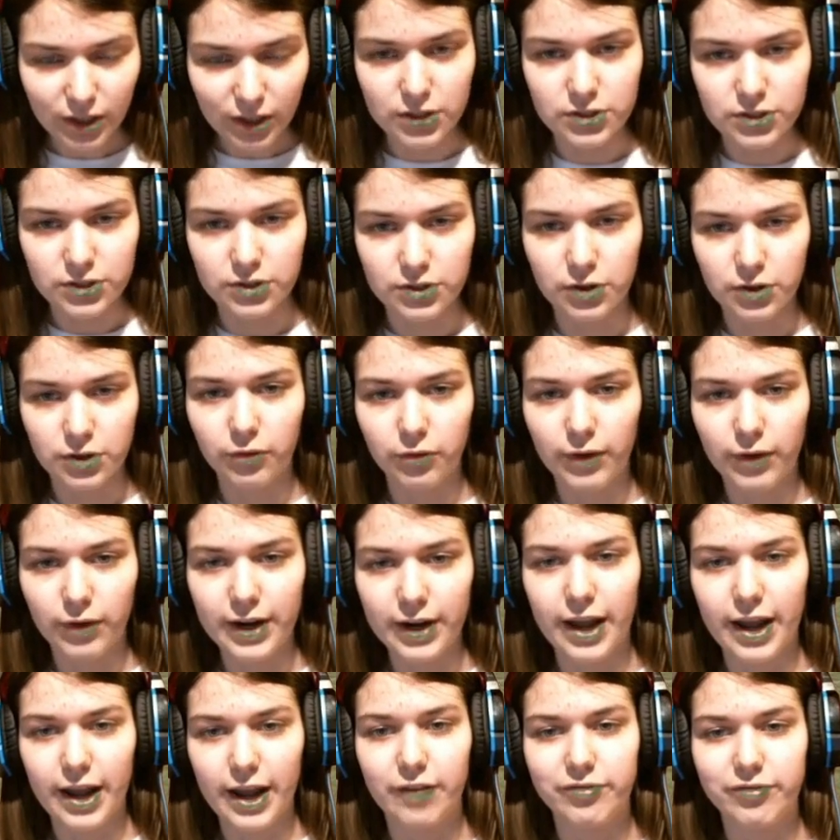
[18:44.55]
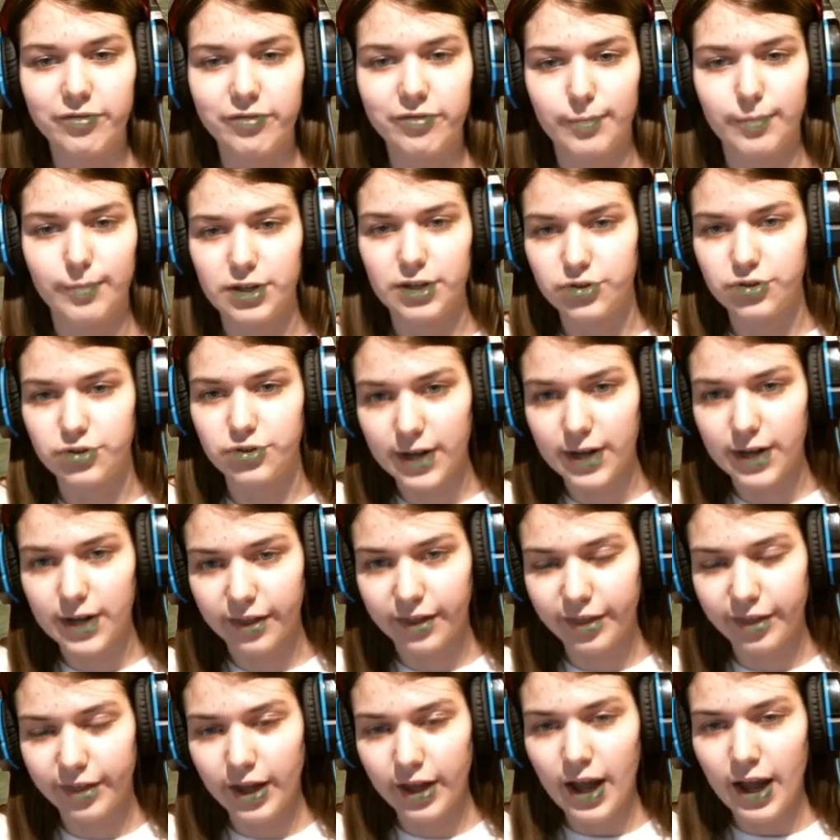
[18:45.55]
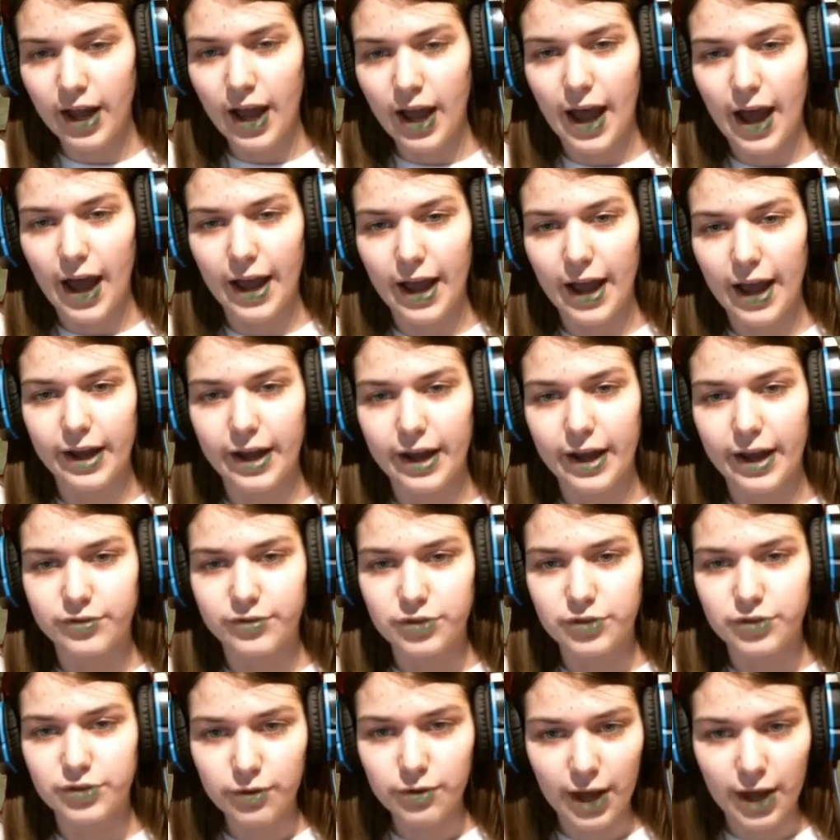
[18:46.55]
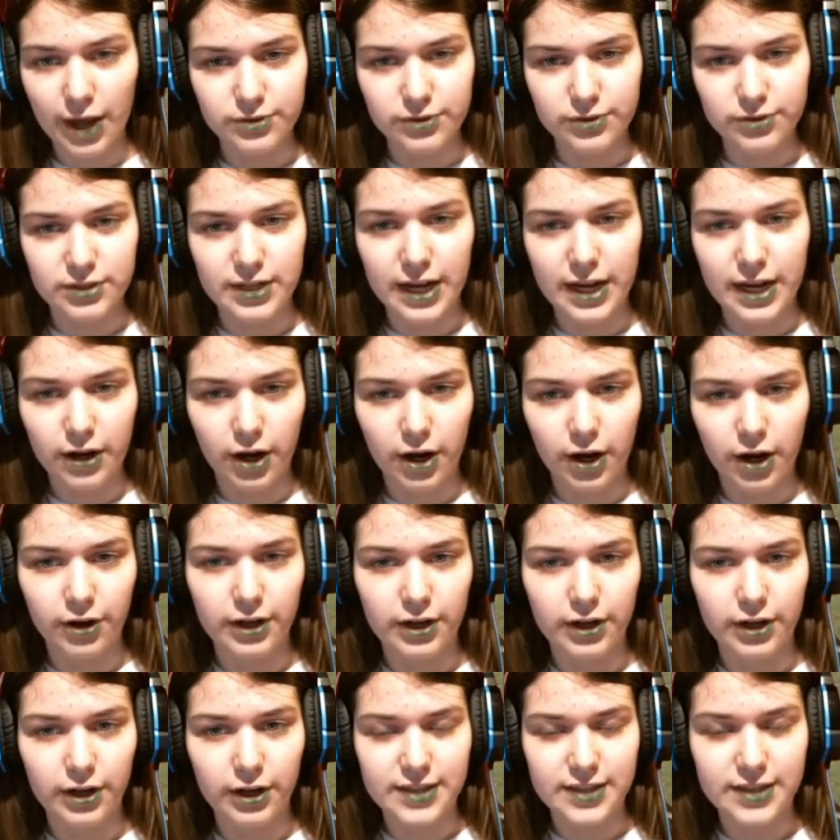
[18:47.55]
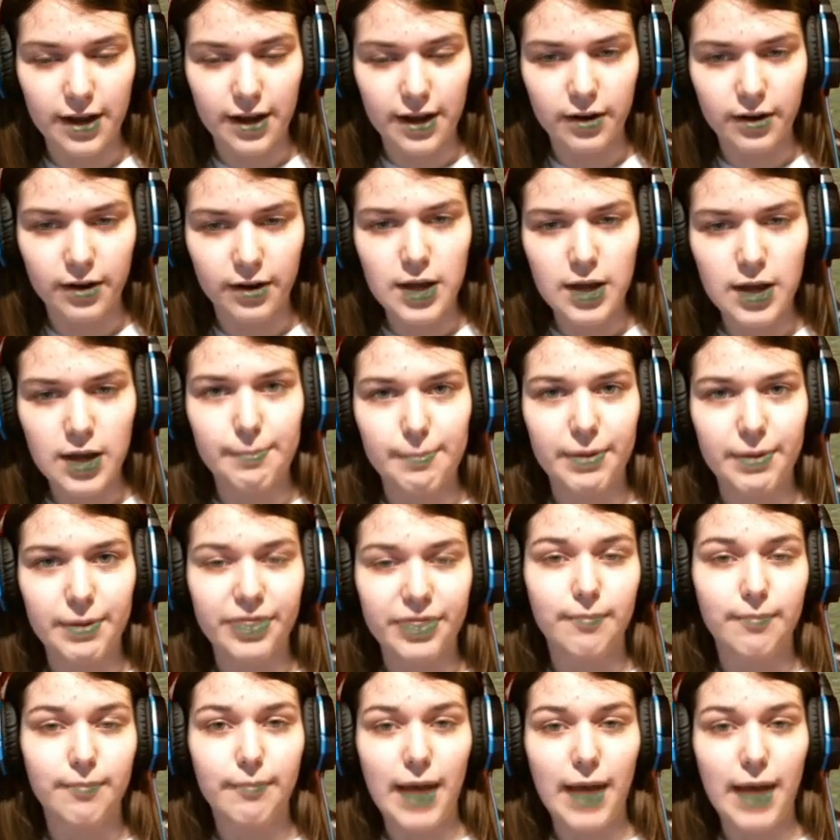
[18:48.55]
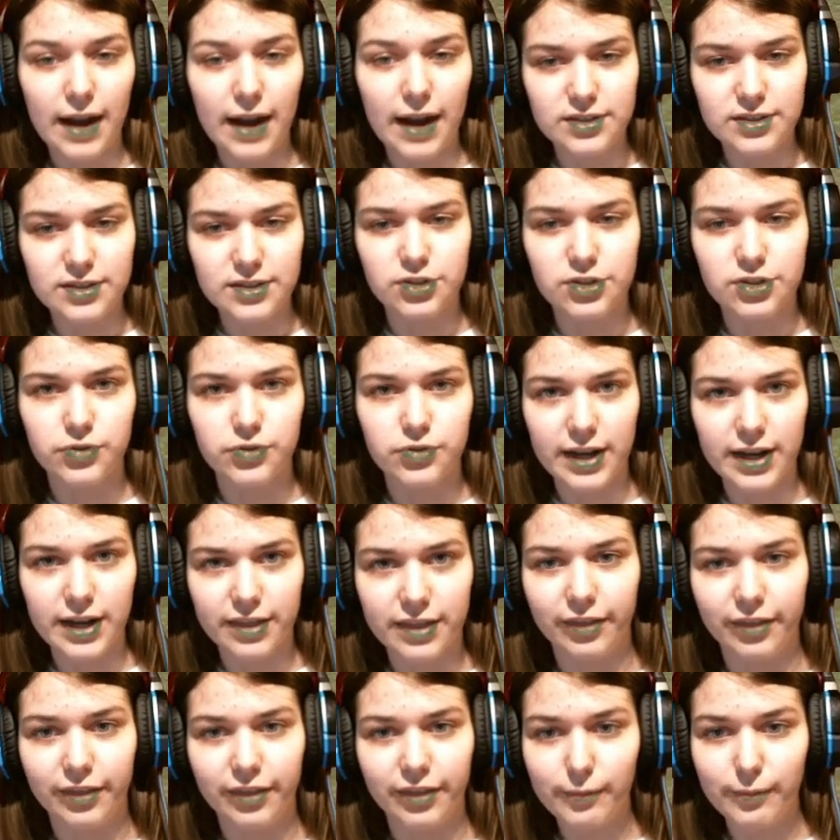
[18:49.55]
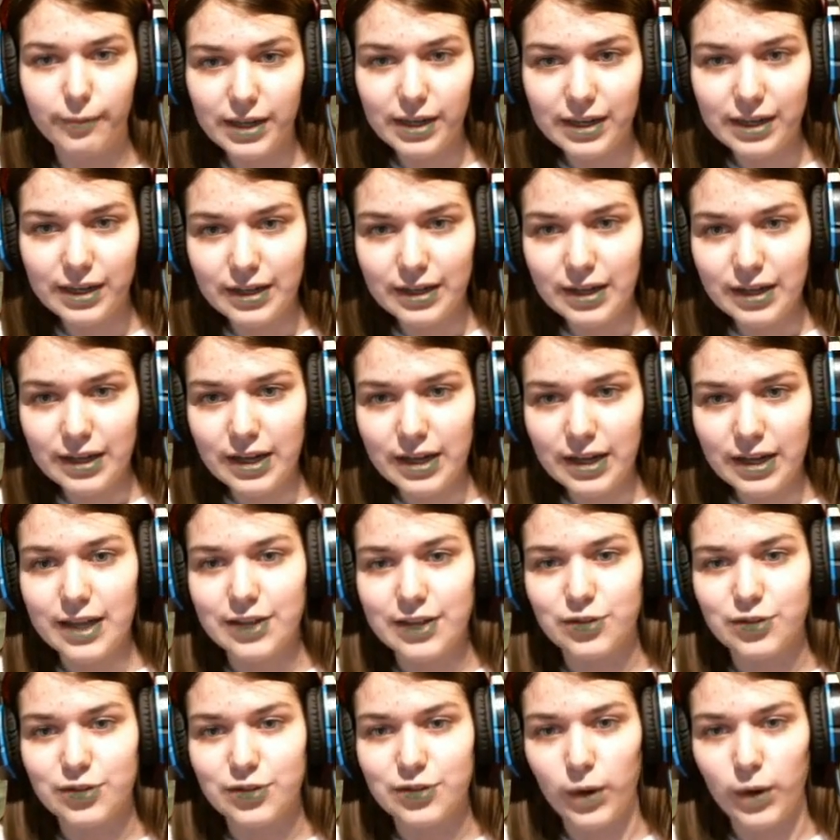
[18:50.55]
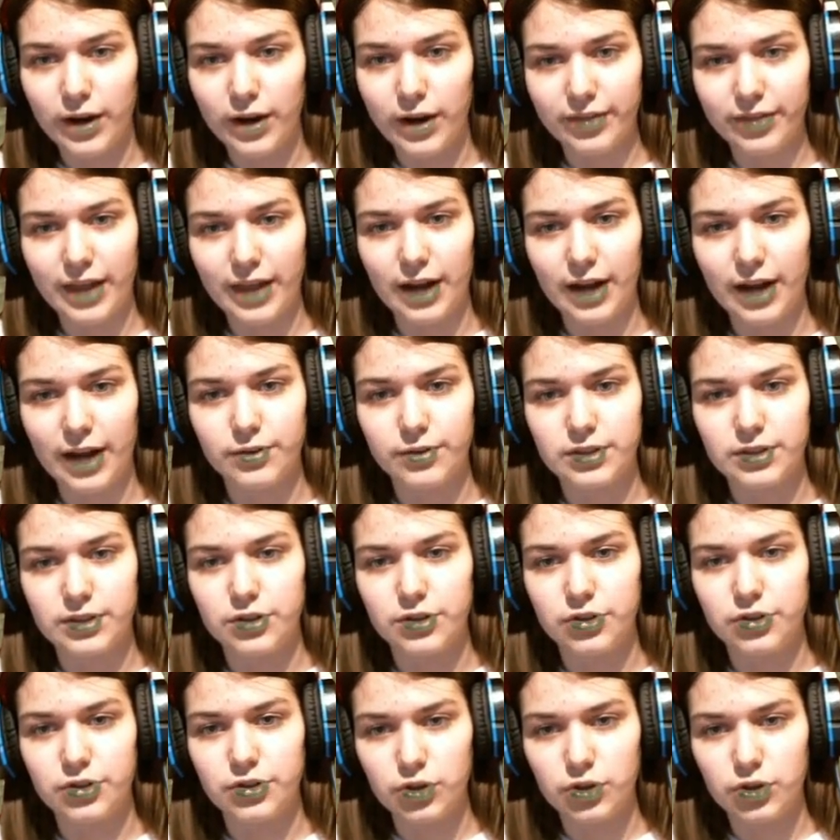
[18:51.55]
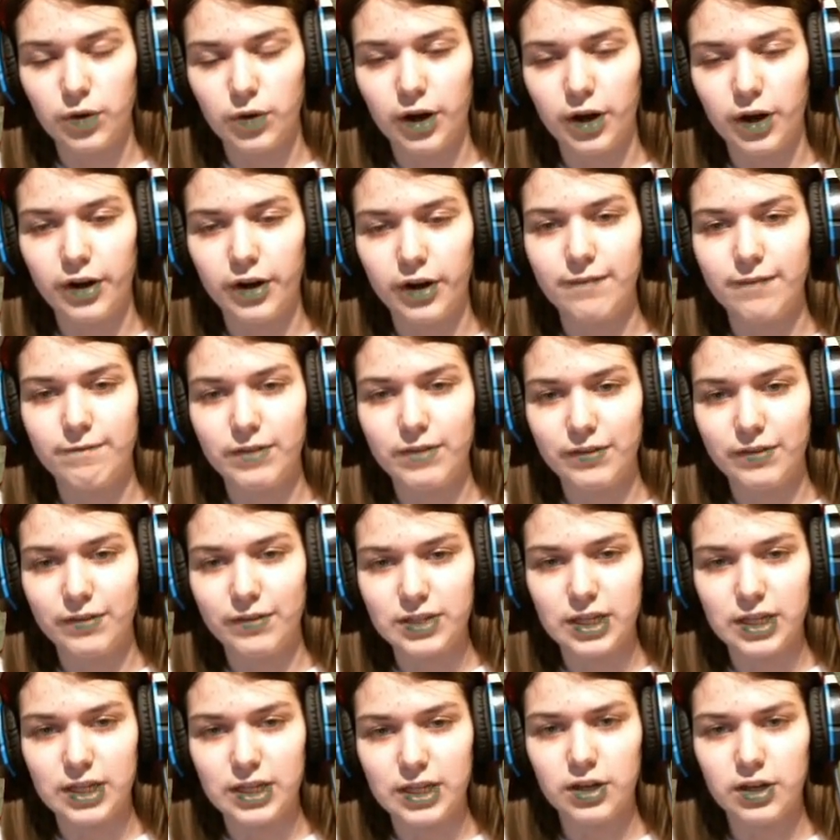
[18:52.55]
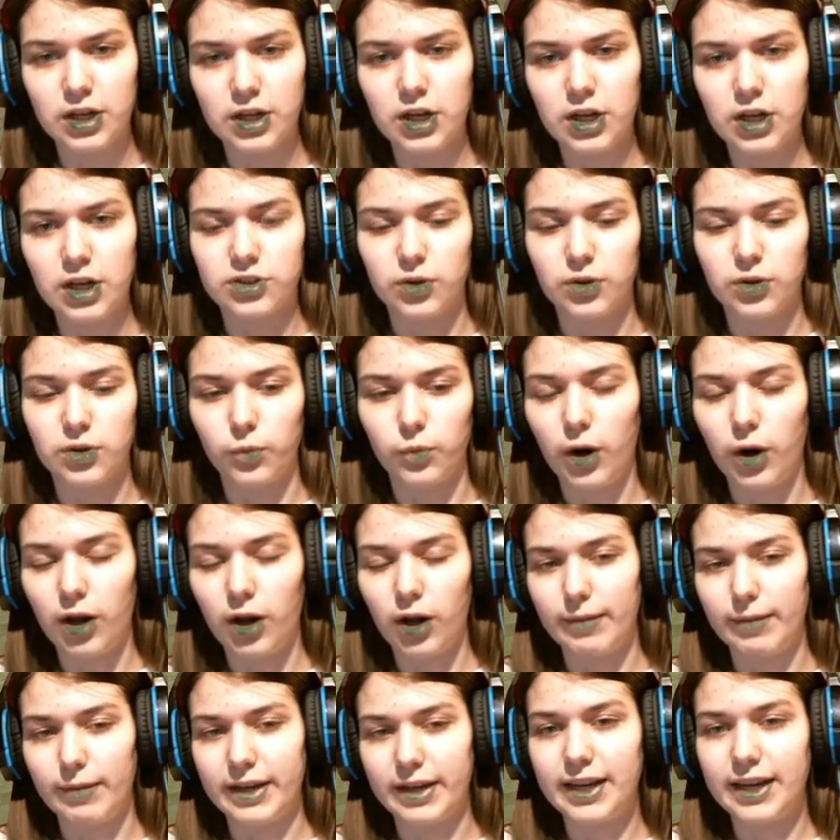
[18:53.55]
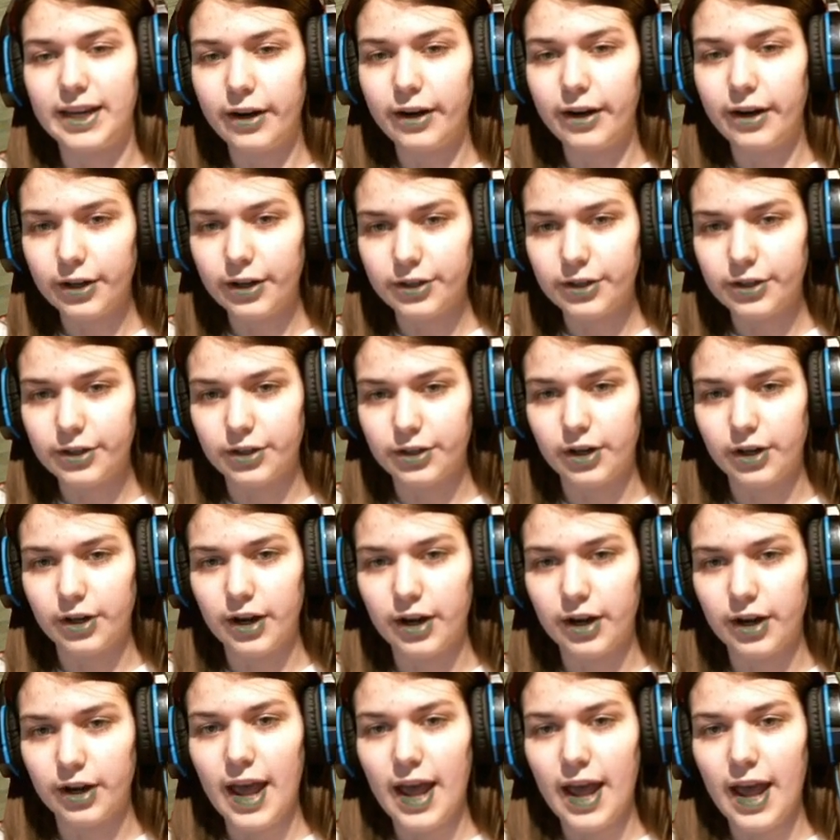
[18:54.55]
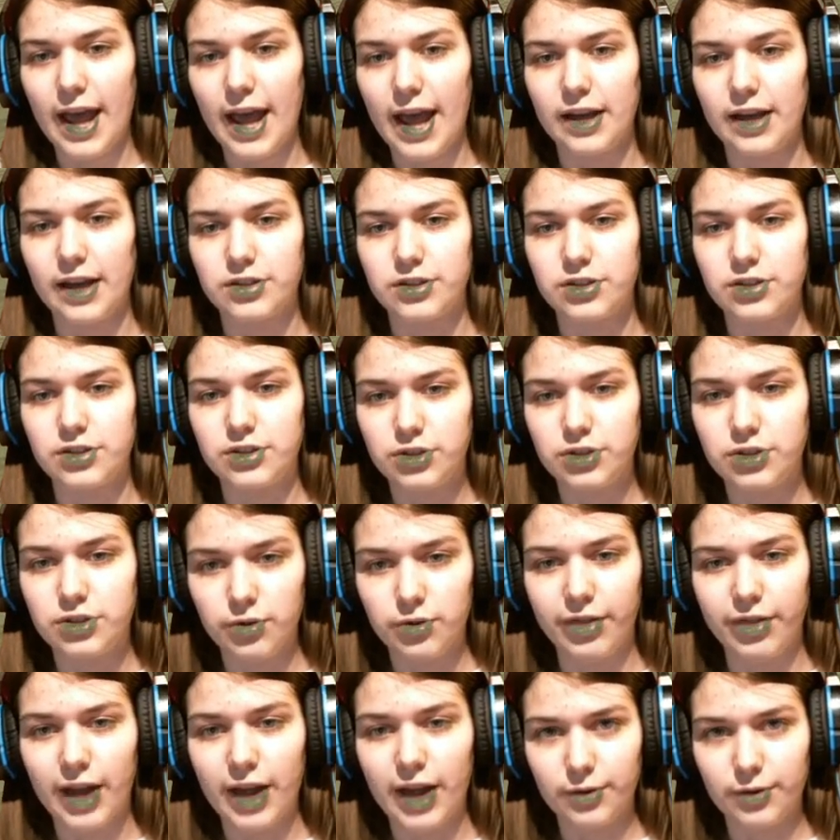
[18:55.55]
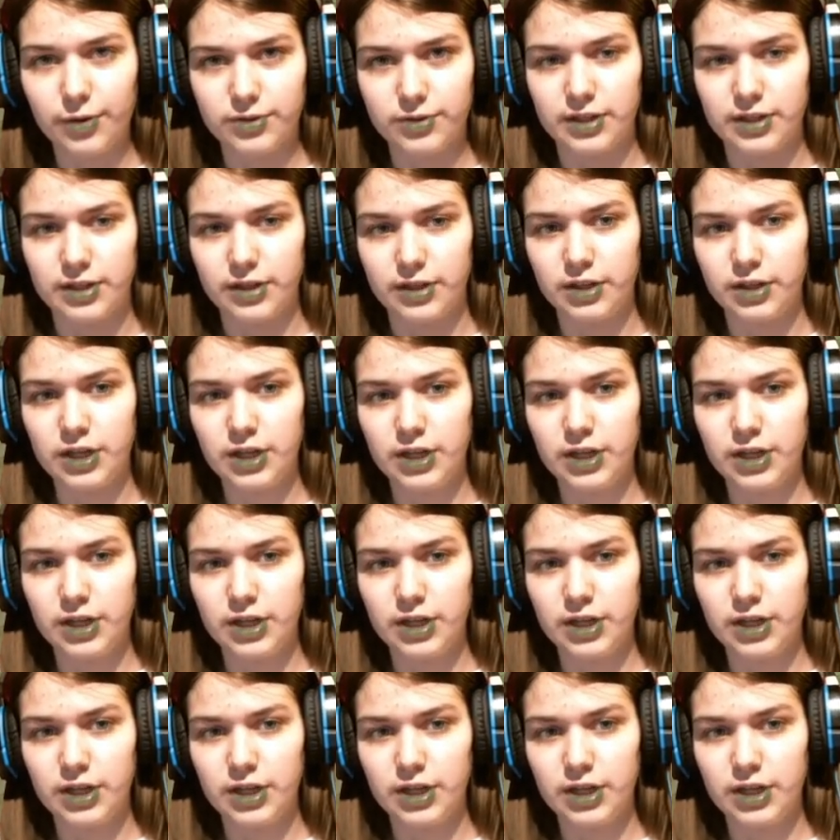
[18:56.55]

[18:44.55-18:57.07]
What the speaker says: So right now for my strength, I have 2,810, but the max strength limit is 1,215. So while my character has 2,000,